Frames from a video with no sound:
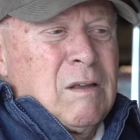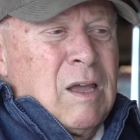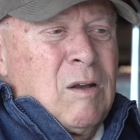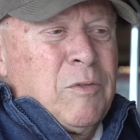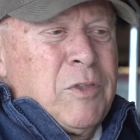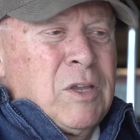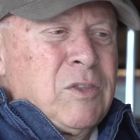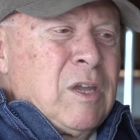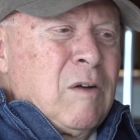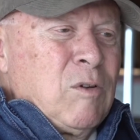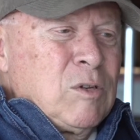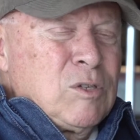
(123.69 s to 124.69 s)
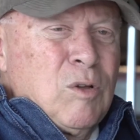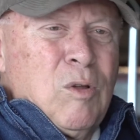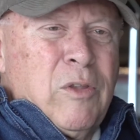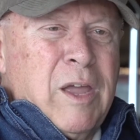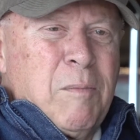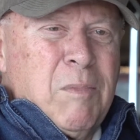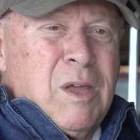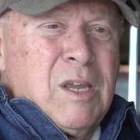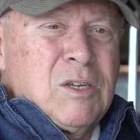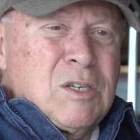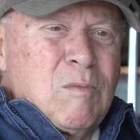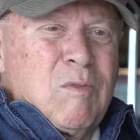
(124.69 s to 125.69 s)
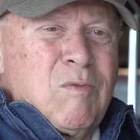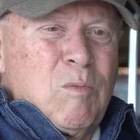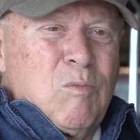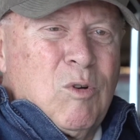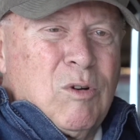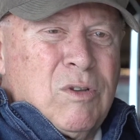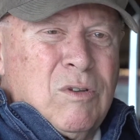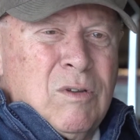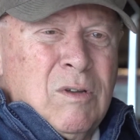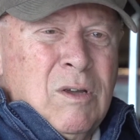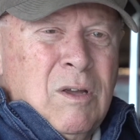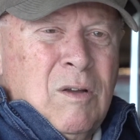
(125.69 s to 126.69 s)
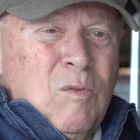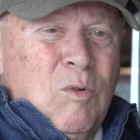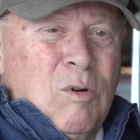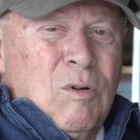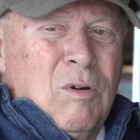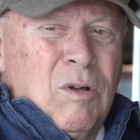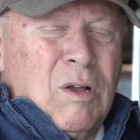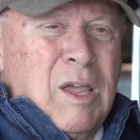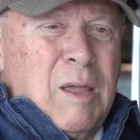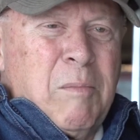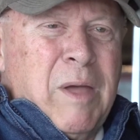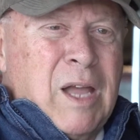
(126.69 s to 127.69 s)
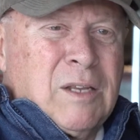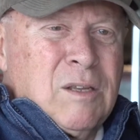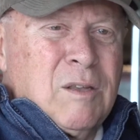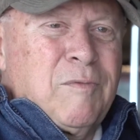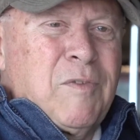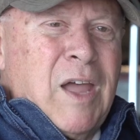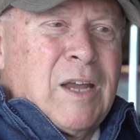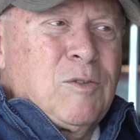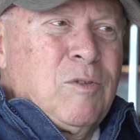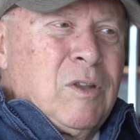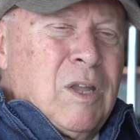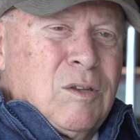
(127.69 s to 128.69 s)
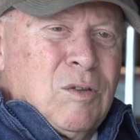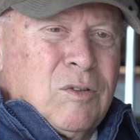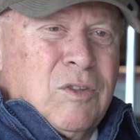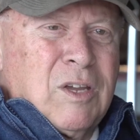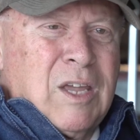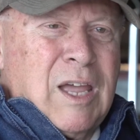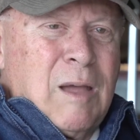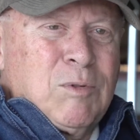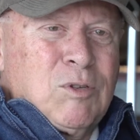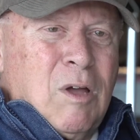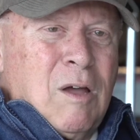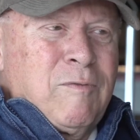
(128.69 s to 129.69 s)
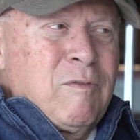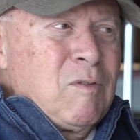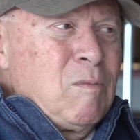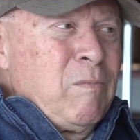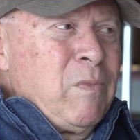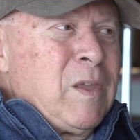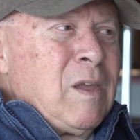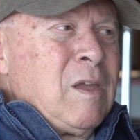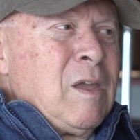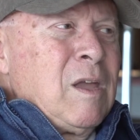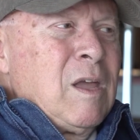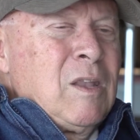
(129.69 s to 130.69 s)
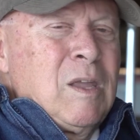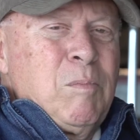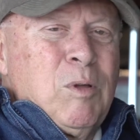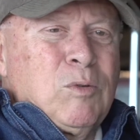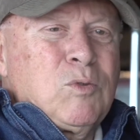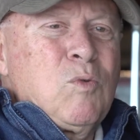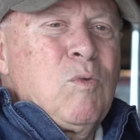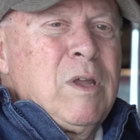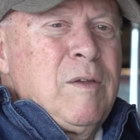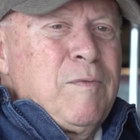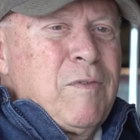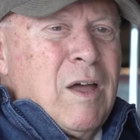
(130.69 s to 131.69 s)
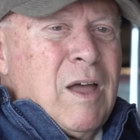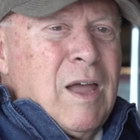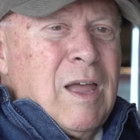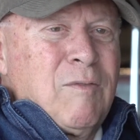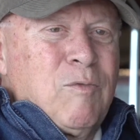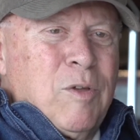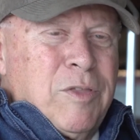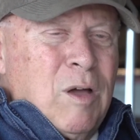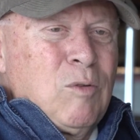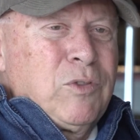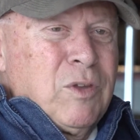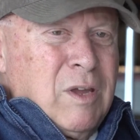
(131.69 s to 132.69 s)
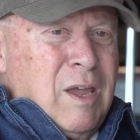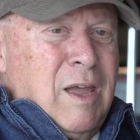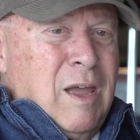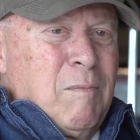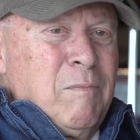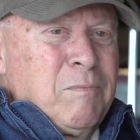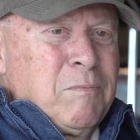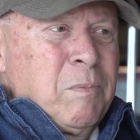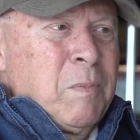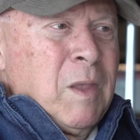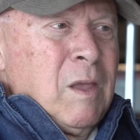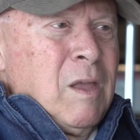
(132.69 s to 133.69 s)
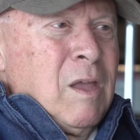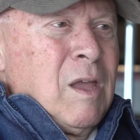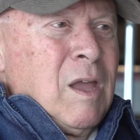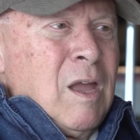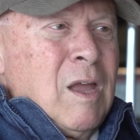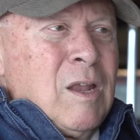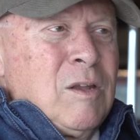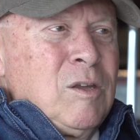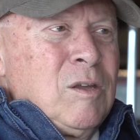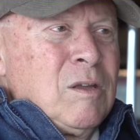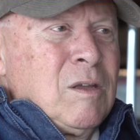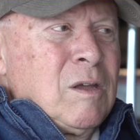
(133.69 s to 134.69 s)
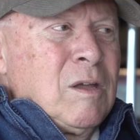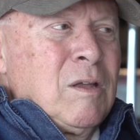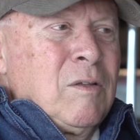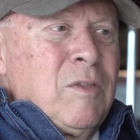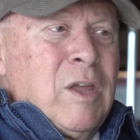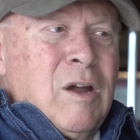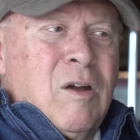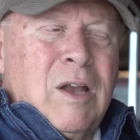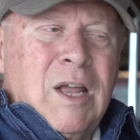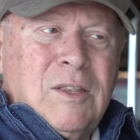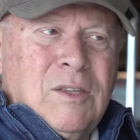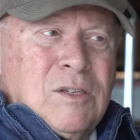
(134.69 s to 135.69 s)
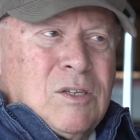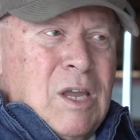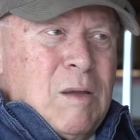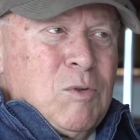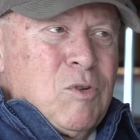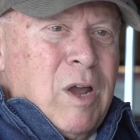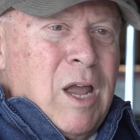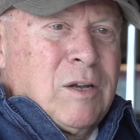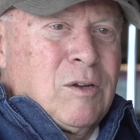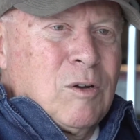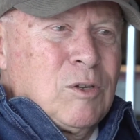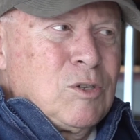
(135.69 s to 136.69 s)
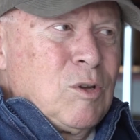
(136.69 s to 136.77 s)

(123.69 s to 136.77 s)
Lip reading: I don't think they ever sold that many. Some of them came back to the factory and they took the cabs off of them, and they built 25 without the cab. And they are not the same tractors.